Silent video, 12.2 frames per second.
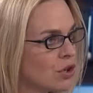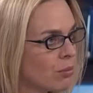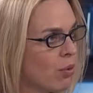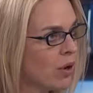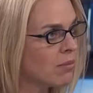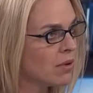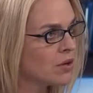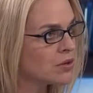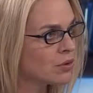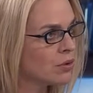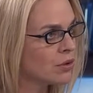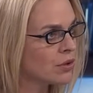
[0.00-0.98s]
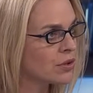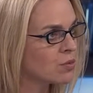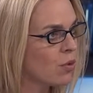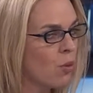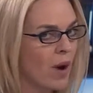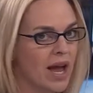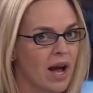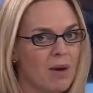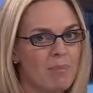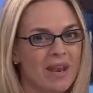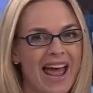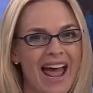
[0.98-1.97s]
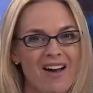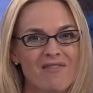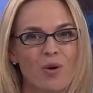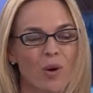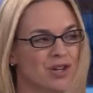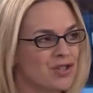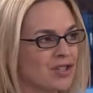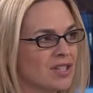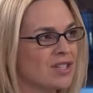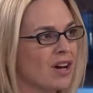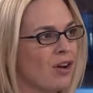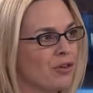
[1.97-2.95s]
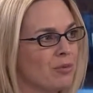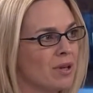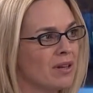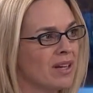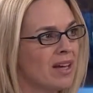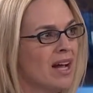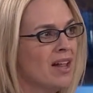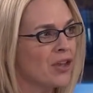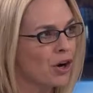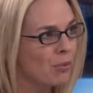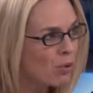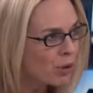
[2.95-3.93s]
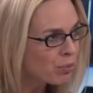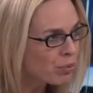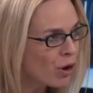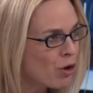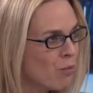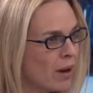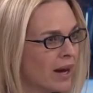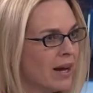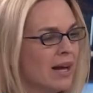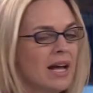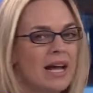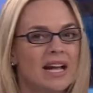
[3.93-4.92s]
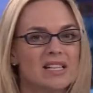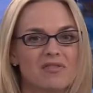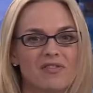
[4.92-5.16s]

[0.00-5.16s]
your point, middle schoolers will wake up and have questions ultimately that are more probing. It's